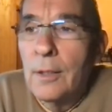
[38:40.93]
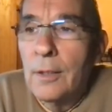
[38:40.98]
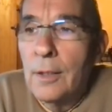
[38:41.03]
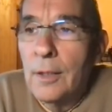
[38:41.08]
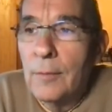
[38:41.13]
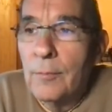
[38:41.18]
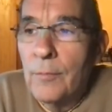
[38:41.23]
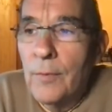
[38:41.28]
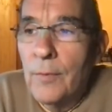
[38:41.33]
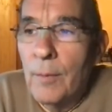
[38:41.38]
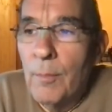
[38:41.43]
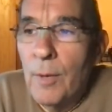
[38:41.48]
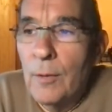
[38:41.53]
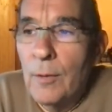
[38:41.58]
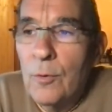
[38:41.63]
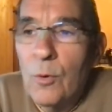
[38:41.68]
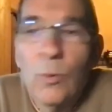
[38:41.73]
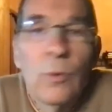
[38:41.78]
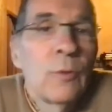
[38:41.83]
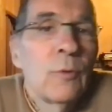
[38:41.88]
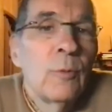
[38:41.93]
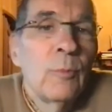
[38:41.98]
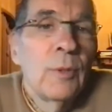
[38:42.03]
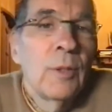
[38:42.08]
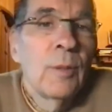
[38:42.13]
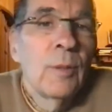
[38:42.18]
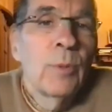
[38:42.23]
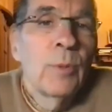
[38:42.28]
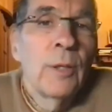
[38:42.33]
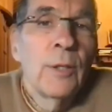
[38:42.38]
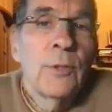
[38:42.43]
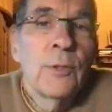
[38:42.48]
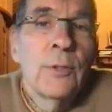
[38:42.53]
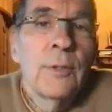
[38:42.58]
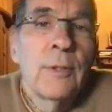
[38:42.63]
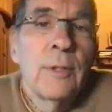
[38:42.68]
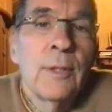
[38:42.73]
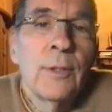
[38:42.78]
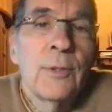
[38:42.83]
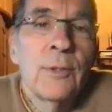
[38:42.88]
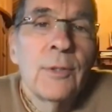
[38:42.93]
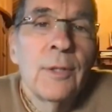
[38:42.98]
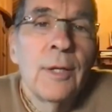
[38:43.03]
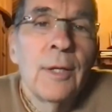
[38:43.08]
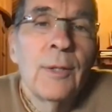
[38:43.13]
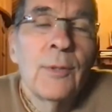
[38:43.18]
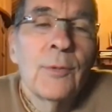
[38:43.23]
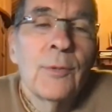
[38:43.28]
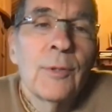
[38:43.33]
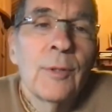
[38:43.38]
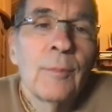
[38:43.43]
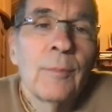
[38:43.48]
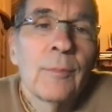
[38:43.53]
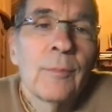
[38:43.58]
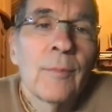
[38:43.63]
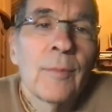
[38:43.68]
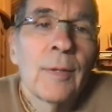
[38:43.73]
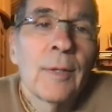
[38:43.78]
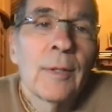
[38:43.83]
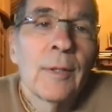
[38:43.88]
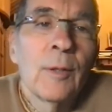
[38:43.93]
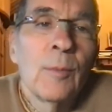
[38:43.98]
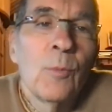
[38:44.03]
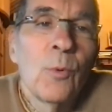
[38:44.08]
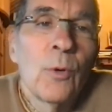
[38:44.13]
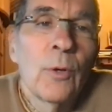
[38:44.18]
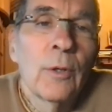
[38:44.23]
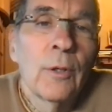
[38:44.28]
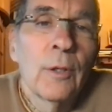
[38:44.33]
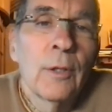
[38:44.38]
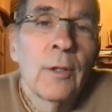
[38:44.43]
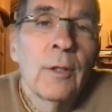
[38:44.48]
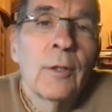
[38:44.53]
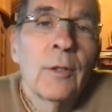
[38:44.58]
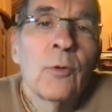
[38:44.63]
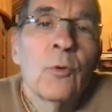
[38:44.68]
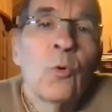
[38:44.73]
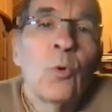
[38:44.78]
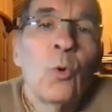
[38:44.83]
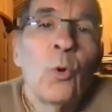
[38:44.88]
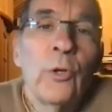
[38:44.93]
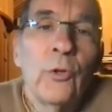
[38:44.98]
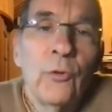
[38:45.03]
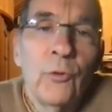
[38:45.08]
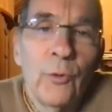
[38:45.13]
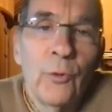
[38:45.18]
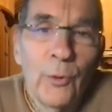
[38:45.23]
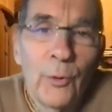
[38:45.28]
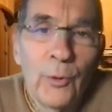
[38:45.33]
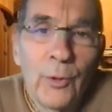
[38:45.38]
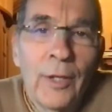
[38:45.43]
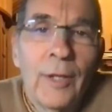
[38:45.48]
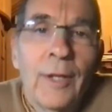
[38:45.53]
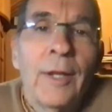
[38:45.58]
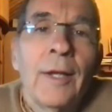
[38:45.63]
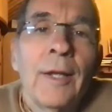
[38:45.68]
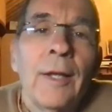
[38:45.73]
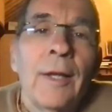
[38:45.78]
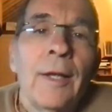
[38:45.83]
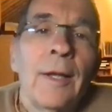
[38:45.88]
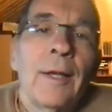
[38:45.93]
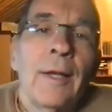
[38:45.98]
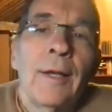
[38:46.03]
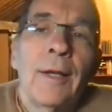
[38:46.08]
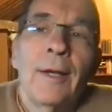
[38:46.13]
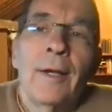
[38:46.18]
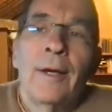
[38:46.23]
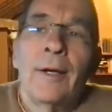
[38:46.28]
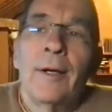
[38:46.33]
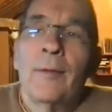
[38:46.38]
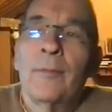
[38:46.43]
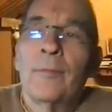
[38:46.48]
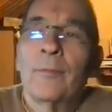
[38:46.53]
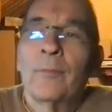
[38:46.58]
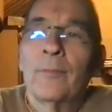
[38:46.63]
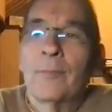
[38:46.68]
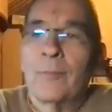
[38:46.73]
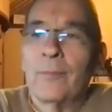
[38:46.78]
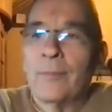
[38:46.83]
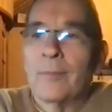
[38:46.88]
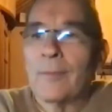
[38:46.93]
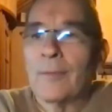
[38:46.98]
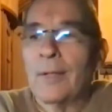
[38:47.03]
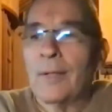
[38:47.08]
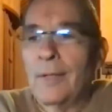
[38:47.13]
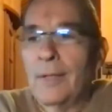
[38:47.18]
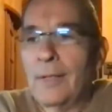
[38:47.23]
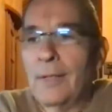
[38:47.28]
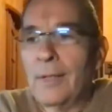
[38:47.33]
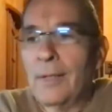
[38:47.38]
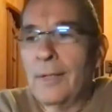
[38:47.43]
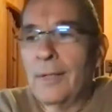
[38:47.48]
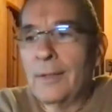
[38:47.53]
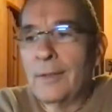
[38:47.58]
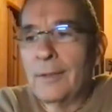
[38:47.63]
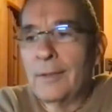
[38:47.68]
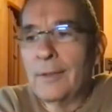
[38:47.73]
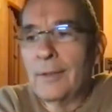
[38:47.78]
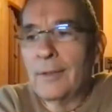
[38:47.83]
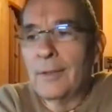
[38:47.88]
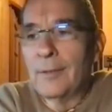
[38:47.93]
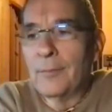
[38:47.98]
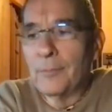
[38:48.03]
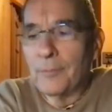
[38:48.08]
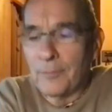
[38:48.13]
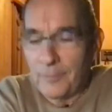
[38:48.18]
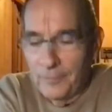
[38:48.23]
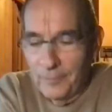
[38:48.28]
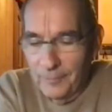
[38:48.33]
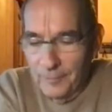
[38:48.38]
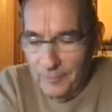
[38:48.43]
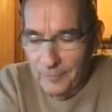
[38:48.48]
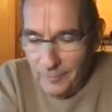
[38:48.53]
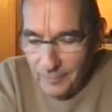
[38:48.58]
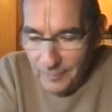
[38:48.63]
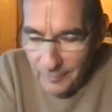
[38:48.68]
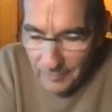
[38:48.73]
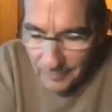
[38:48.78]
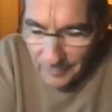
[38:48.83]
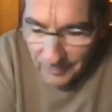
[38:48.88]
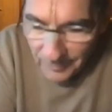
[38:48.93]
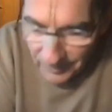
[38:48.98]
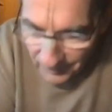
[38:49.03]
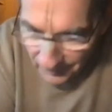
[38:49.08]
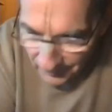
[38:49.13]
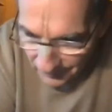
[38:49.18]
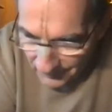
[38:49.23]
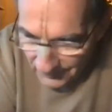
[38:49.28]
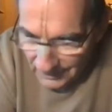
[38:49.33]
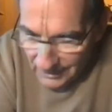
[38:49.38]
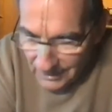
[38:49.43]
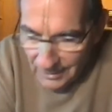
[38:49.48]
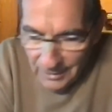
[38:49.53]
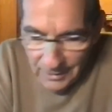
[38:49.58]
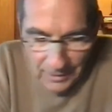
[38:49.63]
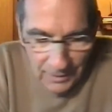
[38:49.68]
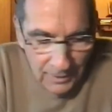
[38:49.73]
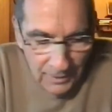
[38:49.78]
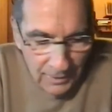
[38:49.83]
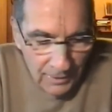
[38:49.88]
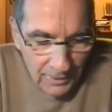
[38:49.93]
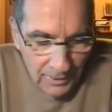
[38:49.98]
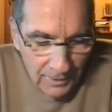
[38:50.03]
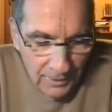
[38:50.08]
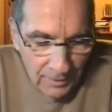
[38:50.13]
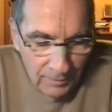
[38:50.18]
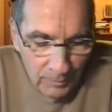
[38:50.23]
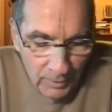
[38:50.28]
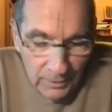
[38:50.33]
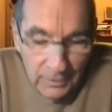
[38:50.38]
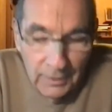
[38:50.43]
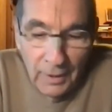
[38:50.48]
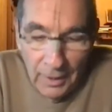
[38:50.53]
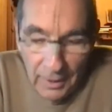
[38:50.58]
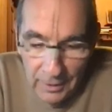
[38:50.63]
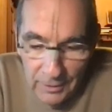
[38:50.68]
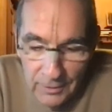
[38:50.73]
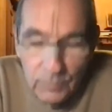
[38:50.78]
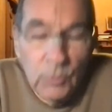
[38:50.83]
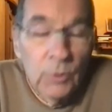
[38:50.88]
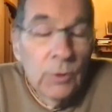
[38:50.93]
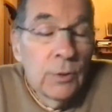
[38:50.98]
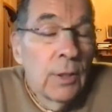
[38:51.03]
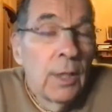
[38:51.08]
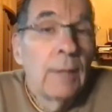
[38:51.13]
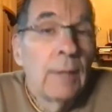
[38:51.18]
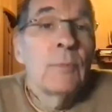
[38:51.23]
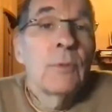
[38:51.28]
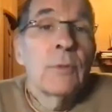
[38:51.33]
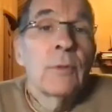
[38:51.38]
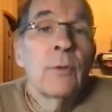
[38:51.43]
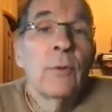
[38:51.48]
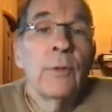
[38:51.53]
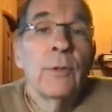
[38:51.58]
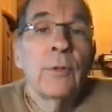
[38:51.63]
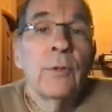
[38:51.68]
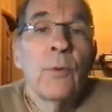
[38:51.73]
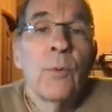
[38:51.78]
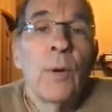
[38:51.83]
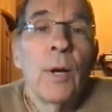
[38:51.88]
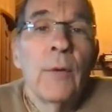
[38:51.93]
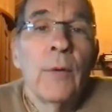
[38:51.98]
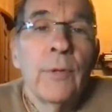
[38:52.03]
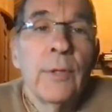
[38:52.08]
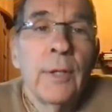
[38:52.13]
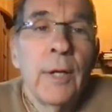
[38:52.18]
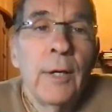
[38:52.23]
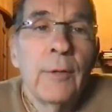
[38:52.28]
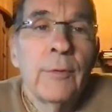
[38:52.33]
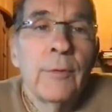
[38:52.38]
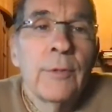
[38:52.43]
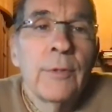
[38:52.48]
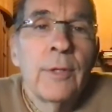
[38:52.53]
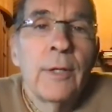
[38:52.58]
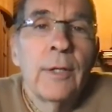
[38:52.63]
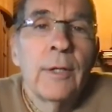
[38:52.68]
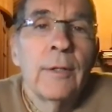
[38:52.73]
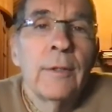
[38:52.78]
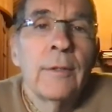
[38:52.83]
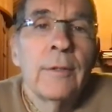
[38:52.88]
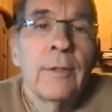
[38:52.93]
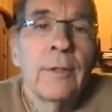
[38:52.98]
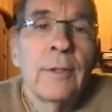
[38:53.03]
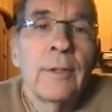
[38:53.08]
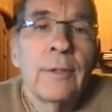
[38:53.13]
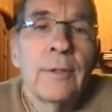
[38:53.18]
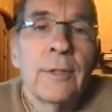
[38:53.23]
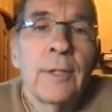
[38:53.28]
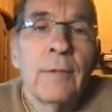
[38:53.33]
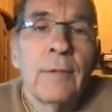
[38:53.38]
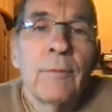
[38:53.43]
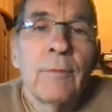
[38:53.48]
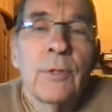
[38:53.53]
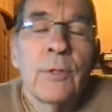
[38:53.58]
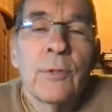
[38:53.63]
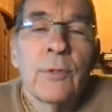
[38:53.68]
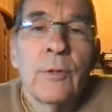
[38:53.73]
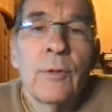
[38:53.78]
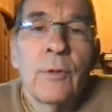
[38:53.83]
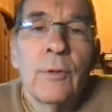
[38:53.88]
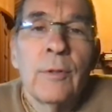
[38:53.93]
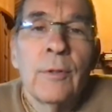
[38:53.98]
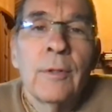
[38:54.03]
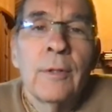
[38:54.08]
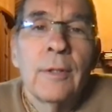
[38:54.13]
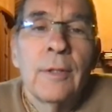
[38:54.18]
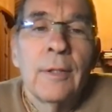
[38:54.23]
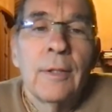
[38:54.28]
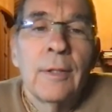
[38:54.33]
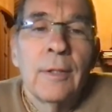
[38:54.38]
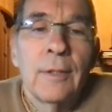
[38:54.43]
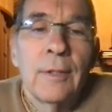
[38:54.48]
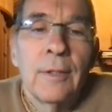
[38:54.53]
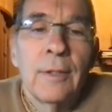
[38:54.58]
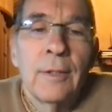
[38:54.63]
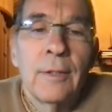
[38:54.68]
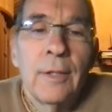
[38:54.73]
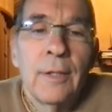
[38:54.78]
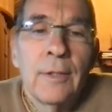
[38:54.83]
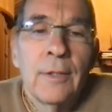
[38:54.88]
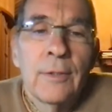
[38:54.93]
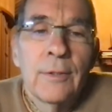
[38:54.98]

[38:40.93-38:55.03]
I'm not going too many places these days. I'm a little more cloistered. But yeah, I had some good times going to the Rathiyatras there in San Francisco in